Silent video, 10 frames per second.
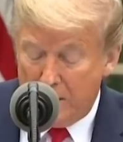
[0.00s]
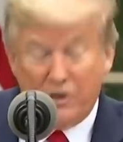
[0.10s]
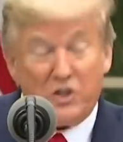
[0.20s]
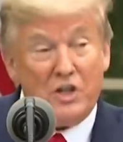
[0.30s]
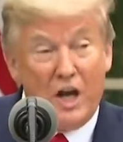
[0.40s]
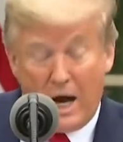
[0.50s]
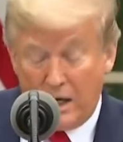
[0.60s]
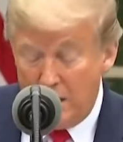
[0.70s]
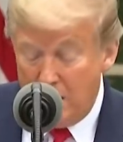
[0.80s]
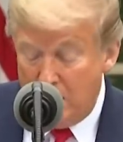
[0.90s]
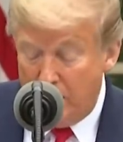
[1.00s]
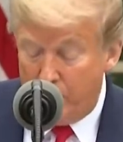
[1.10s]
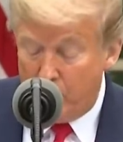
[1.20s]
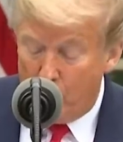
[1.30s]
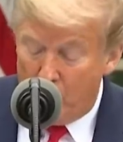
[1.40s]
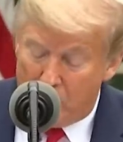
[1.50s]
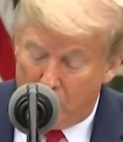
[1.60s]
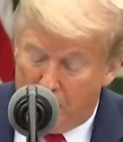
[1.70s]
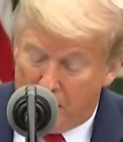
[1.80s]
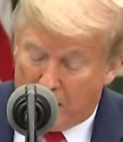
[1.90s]
if it's not, to
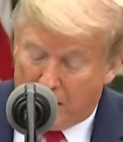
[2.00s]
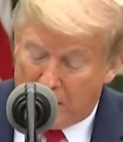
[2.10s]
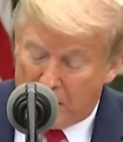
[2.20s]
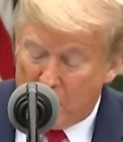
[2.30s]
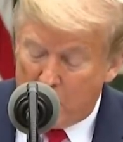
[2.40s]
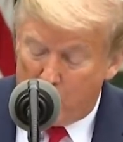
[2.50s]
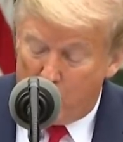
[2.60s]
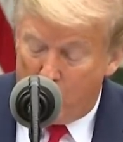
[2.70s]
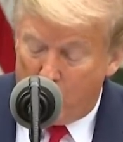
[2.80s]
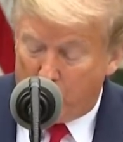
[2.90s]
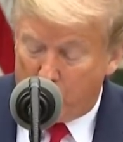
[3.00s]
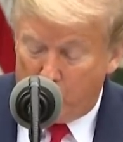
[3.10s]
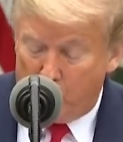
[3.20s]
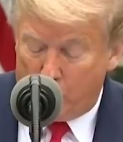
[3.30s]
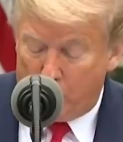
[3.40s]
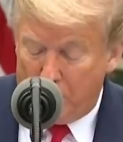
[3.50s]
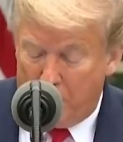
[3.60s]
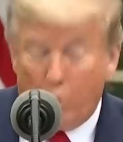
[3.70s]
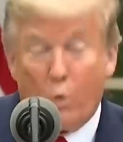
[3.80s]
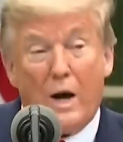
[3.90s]
independently tell the world the truth
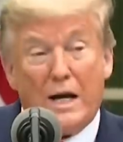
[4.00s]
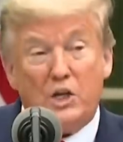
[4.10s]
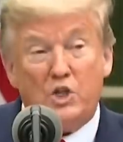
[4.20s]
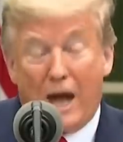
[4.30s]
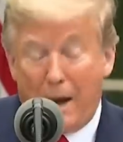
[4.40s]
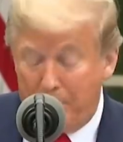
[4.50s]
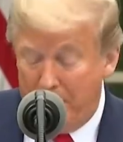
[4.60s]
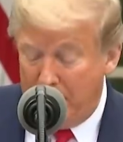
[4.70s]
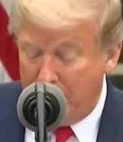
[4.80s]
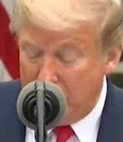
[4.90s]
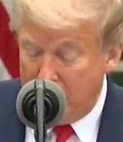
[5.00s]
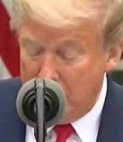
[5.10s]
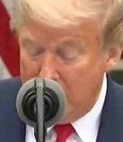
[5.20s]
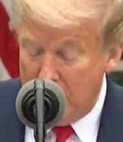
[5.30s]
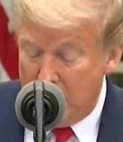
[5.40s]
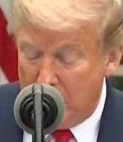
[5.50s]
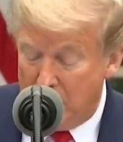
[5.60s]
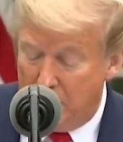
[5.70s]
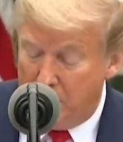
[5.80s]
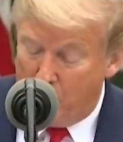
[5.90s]
about what is happening.
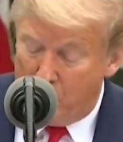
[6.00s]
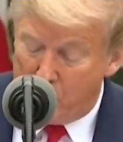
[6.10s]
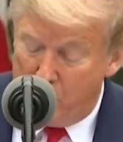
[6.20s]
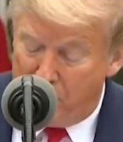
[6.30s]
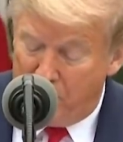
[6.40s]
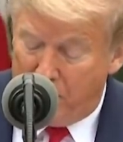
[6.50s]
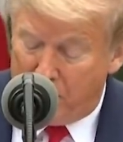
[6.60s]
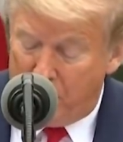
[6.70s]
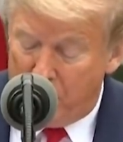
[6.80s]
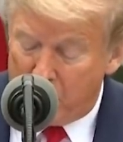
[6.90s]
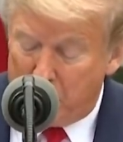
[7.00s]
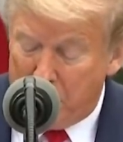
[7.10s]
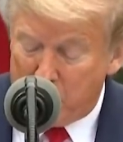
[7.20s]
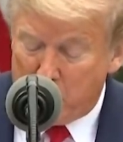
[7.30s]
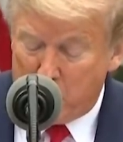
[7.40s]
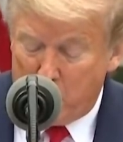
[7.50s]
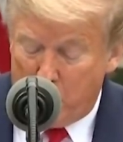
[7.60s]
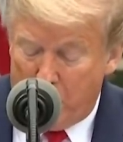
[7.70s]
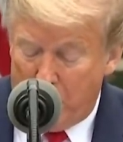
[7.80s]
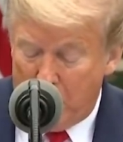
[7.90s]
The WHO failed in this basic
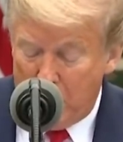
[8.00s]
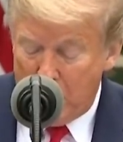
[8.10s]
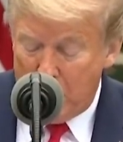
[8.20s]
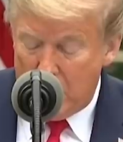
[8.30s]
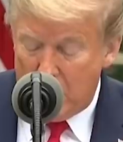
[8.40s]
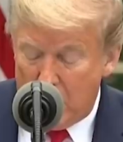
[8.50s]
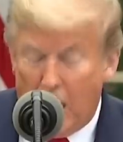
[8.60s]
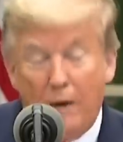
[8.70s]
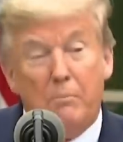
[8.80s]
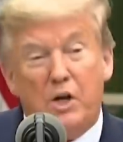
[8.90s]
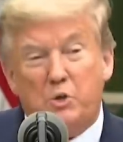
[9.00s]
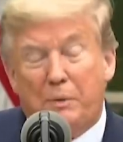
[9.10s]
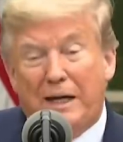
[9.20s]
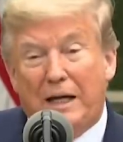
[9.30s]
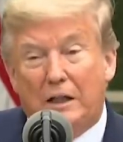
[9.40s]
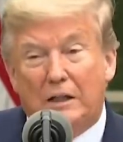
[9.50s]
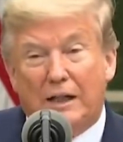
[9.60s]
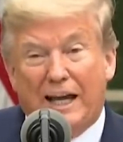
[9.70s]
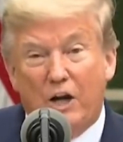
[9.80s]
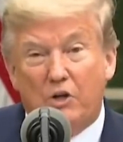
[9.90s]
duty and must be held
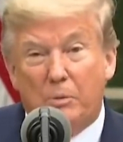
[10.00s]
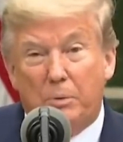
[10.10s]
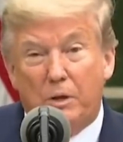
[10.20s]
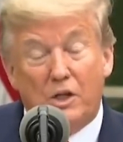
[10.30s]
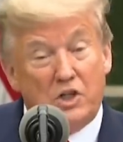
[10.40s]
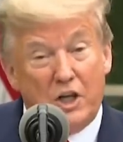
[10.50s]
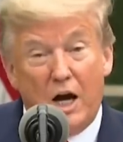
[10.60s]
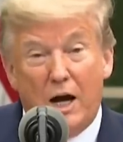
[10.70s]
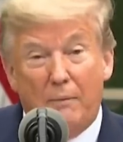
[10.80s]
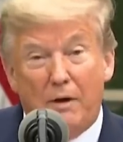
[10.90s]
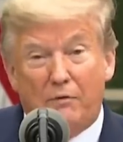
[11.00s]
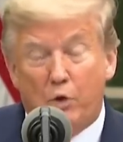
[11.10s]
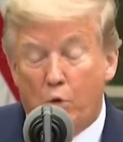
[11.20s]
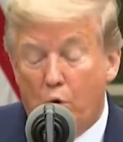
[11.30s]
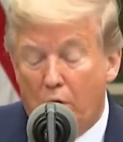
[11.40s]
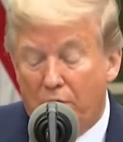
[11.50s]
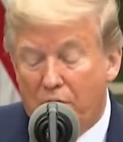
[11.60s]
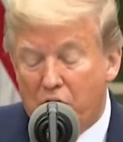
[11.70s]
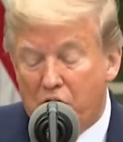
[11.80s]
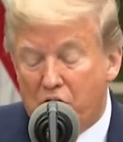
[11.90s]
accountable. It's time, after all of
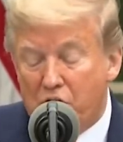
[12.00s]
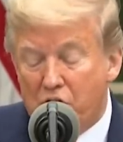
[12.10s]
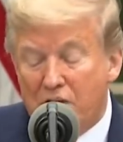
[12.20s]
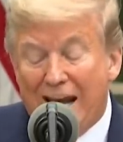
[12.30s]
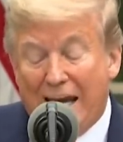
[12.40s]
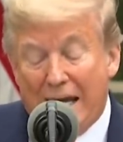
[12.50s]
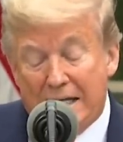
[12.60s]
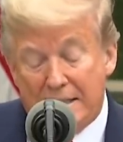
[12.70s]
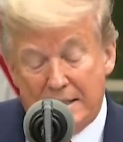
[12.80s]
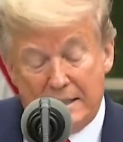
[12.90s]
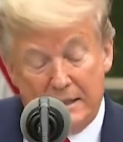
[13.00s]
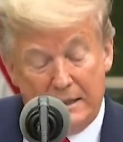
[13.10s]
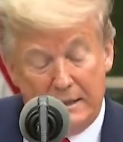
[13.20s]
these decades.